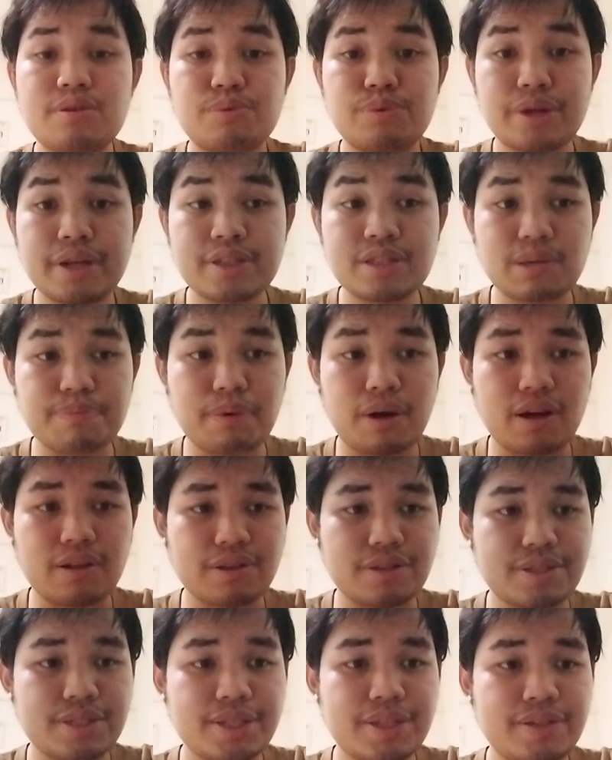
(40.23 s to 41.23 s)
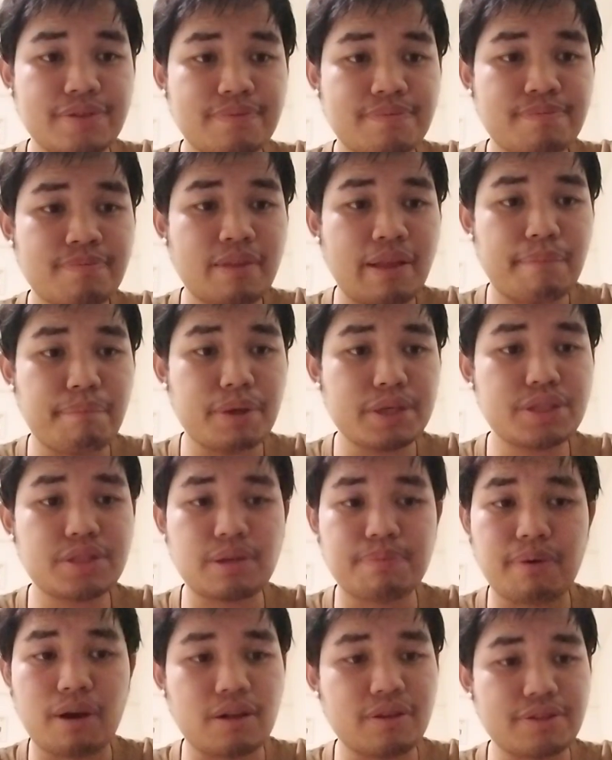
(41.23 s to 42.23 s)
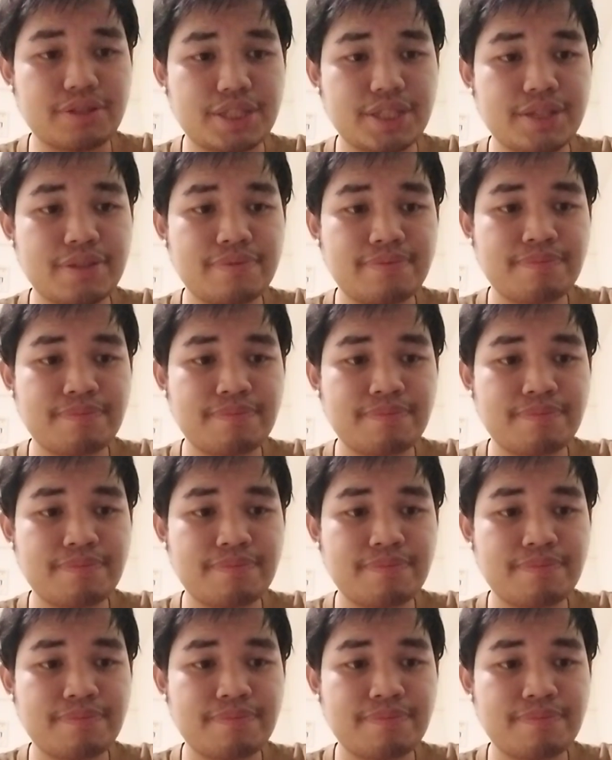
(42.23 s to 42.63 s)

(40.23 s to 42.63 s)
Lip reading: ring topology, mesh topology,